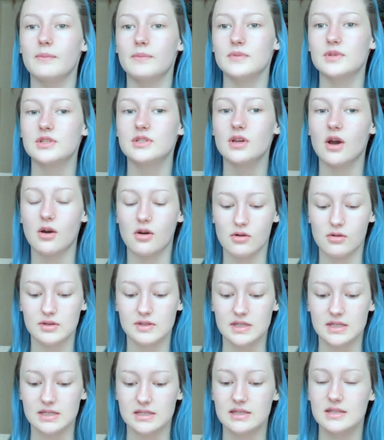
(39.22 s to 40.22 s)
So
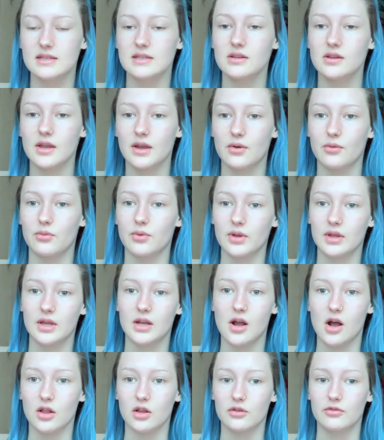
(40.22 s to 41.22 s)
since this is like a really
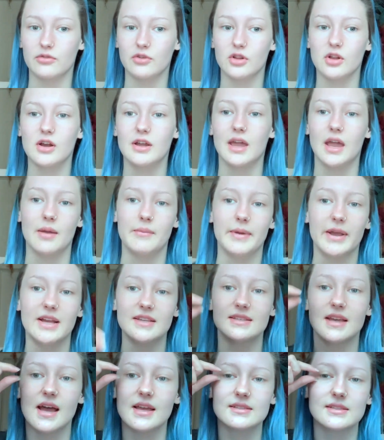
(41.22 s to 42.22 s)
colorful look and
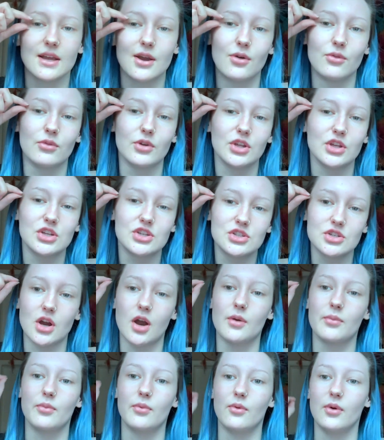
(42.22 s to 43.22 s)
because it has like a really
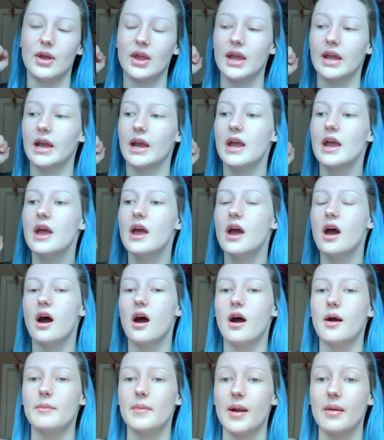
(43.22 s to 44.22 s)
sharp wing,
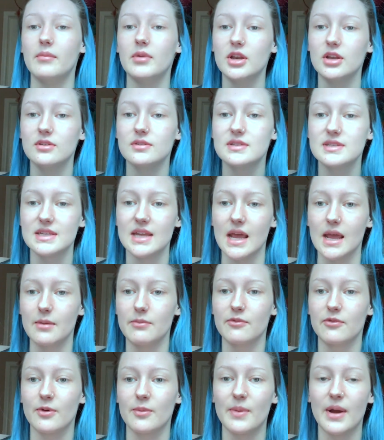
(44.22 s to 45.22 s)
I'm gonna use
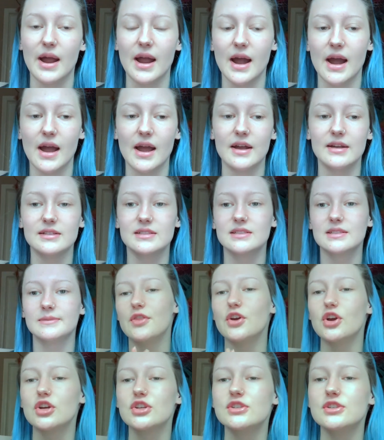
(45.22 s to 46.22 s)
tape for my eyes.
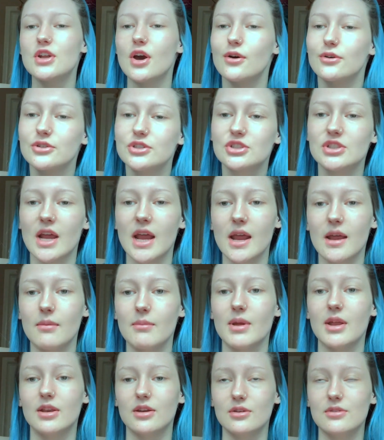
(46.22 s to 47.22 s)
There is no
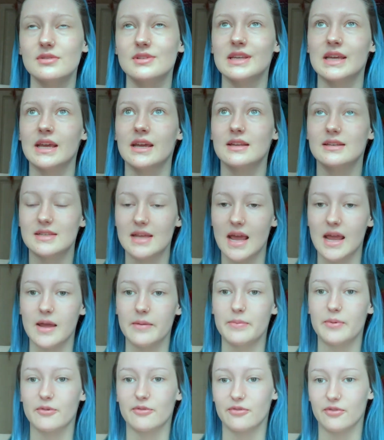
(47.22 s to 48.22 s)
shame in using
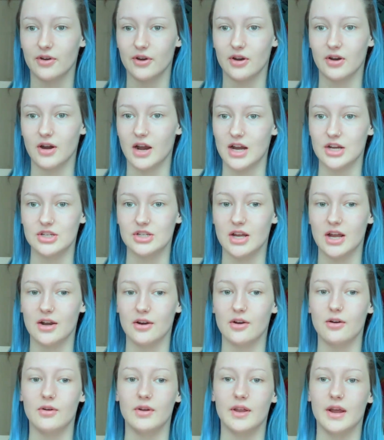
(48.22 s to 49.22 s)
tape for your
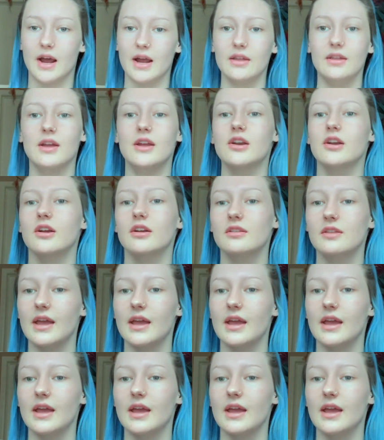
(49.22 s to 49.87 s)
eyeshadow and eyeliner.